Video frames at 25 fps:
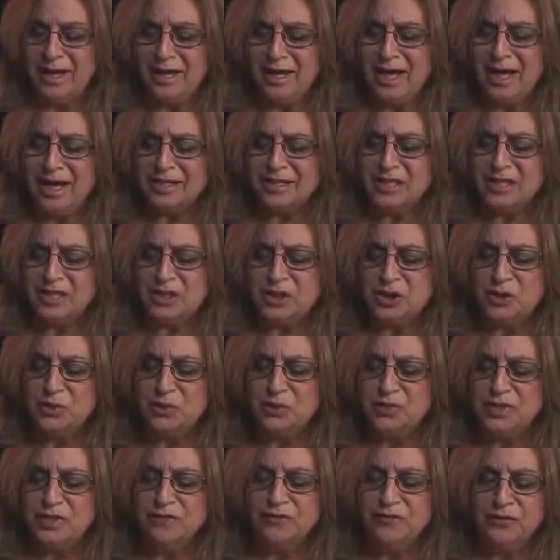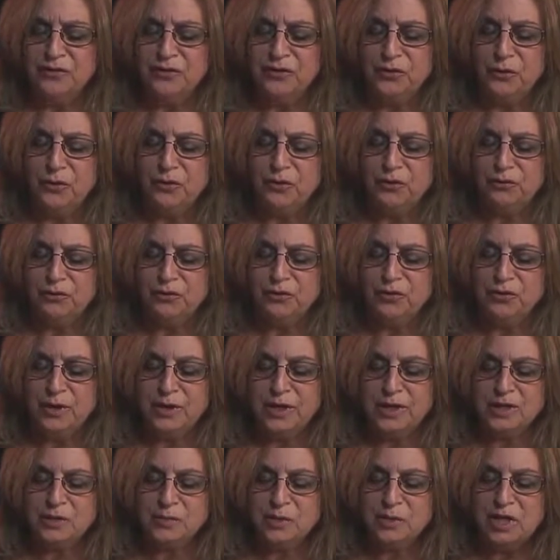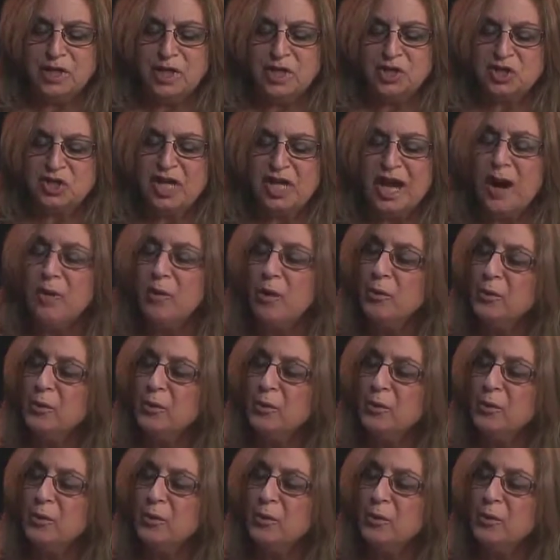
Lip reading: as it's used in fuel for transportation, how are